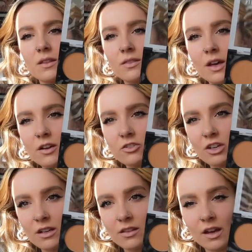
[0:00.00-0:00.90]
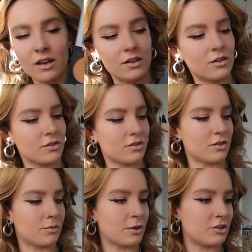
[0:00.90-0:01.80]
that shade there looks
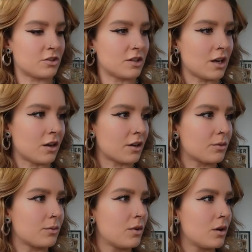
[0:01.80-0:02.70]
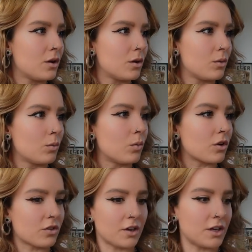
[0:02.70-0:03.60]
suspiciously like
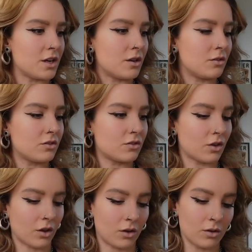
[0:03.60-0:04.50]
what I use, so